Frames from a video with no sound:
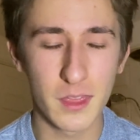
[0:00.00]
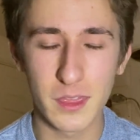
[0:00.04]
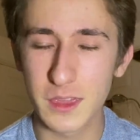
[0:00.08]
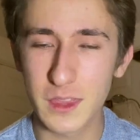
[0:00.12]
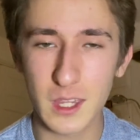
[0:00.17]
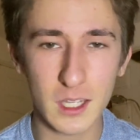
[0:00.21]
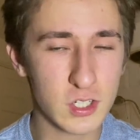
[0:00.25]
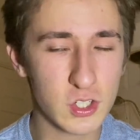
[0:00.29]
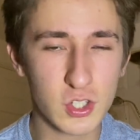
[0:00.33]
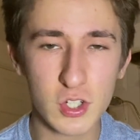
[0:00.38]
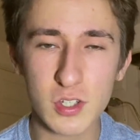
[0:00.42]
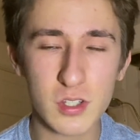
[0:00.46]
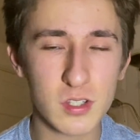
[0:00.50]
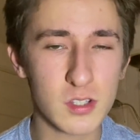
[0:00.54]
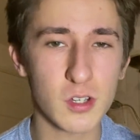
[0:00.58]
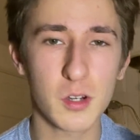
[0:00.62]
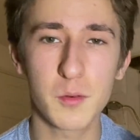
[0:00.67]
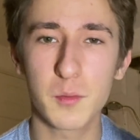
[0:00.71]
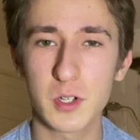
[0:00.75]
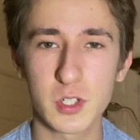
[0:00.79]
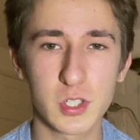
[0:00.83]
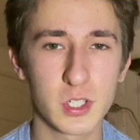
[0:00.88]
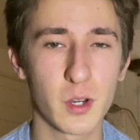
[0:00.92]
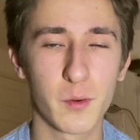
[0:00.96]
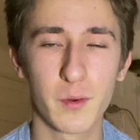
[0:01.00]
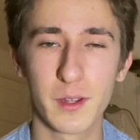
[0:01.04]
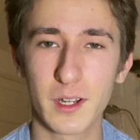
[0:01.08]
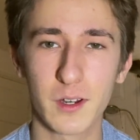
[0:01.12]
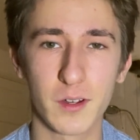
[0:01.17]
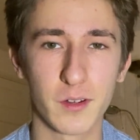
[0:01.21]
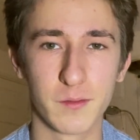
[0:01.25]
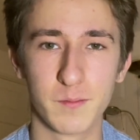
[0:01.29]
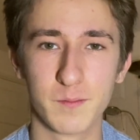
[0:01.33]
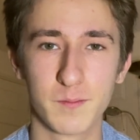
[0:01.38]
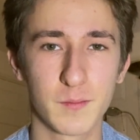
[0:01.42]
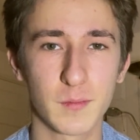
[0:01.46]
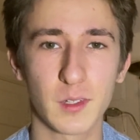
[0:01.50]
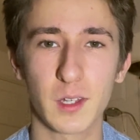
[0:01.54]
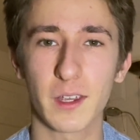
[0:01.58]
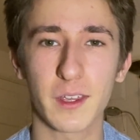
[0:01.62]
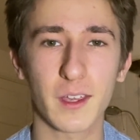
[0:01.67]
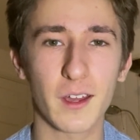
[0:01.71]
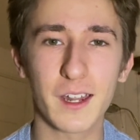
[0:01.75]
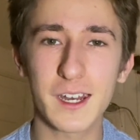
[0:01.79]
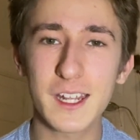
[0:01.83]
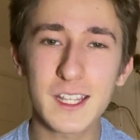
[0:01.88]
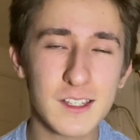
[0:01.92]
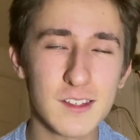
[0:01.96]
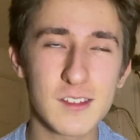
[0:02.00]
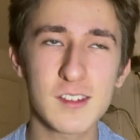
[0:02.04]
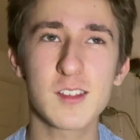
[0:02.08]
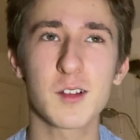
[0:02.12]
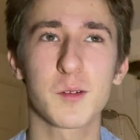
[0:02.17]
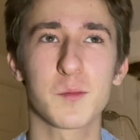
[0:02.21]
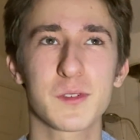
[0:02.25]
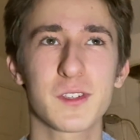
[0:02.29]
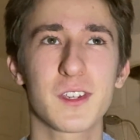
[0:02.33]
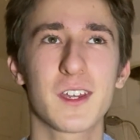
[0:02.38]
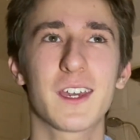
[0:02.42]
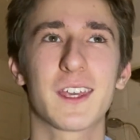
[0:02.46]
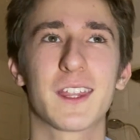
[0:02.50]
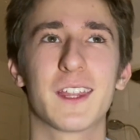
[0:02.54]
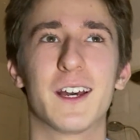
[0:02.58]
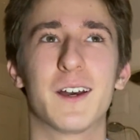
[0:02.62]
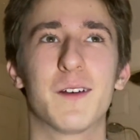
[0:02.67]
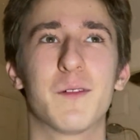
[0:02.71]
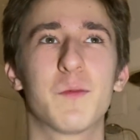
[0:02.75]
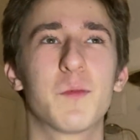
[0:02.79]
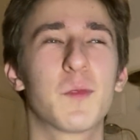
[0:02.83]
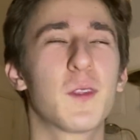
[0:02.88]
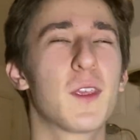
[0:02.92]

there's just so much going on. Like, I need to stop saying that.